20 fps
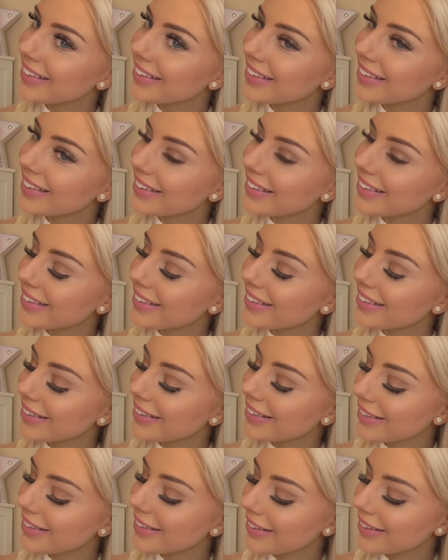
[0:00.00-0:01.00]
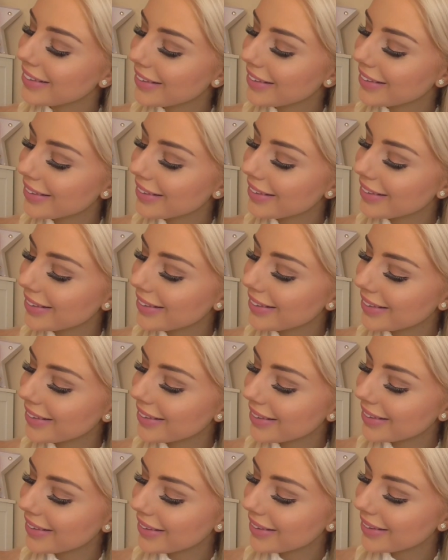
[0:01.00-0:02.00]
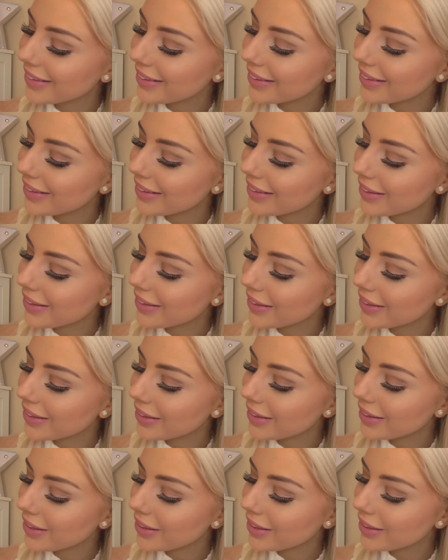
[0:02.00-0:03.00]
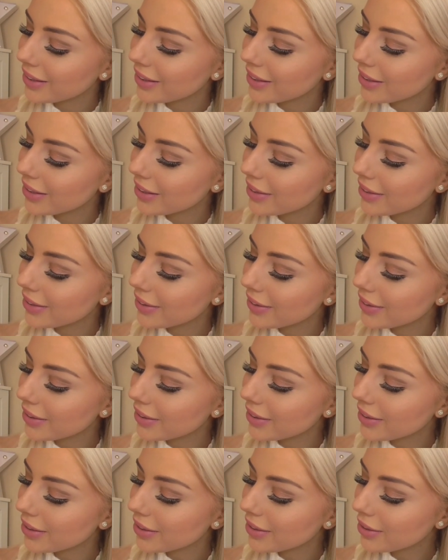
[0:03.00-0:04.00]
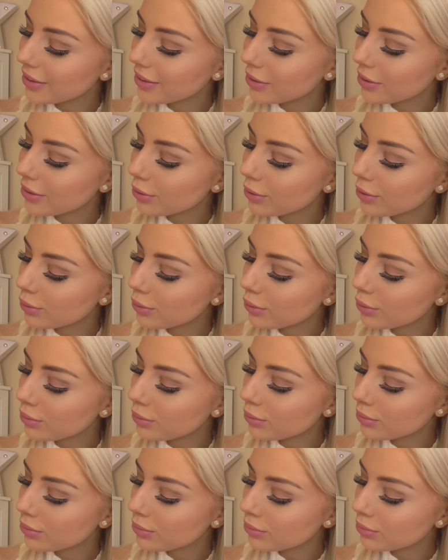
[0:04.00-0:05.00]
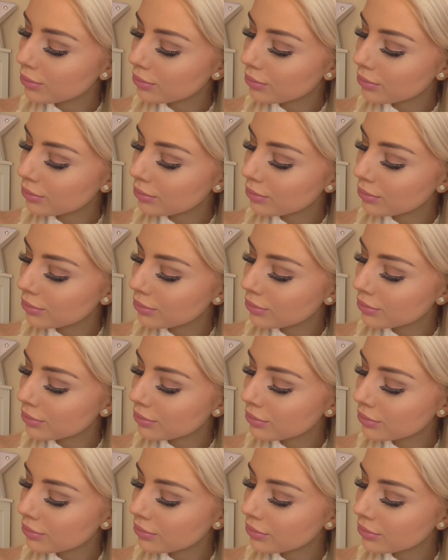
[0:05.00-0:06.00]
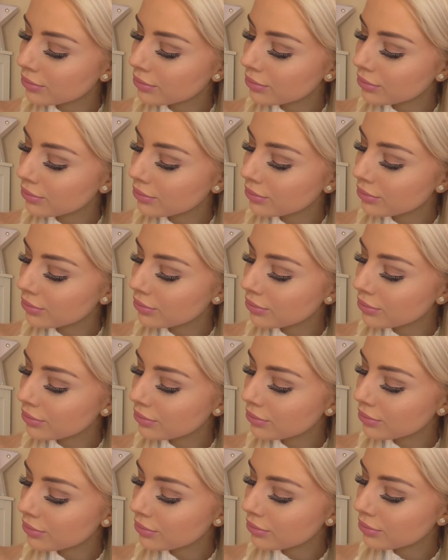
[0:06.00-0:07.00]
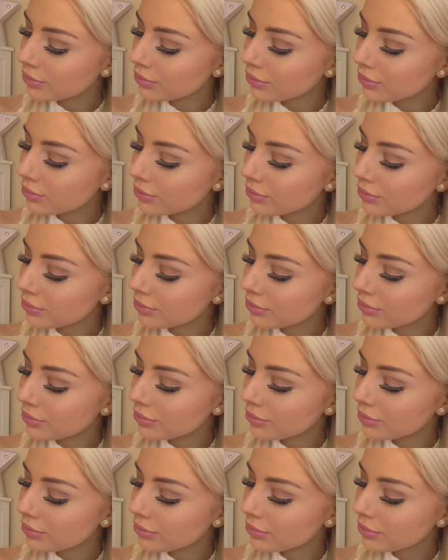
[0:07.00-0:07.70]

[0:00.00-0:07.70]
Nothing is said.